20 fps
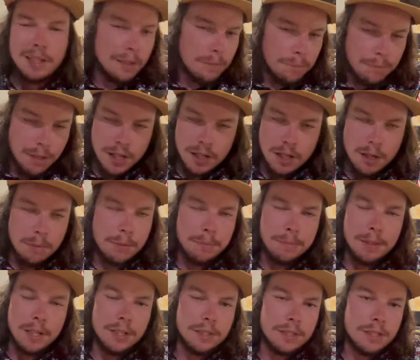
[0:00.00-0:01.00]
pay a couple
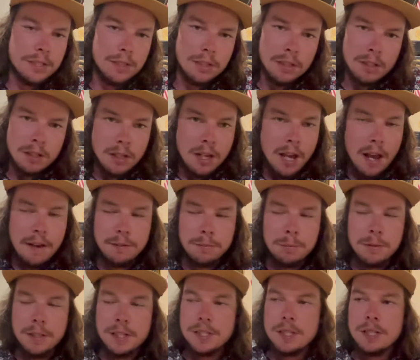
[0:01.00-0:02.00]
bucks, have a
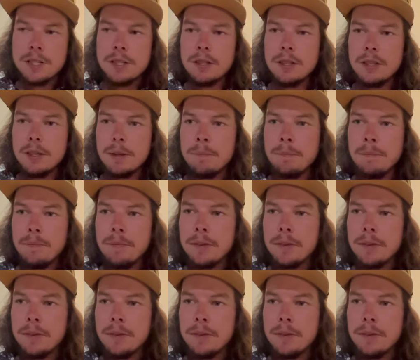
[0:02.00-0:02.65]
place to sleep.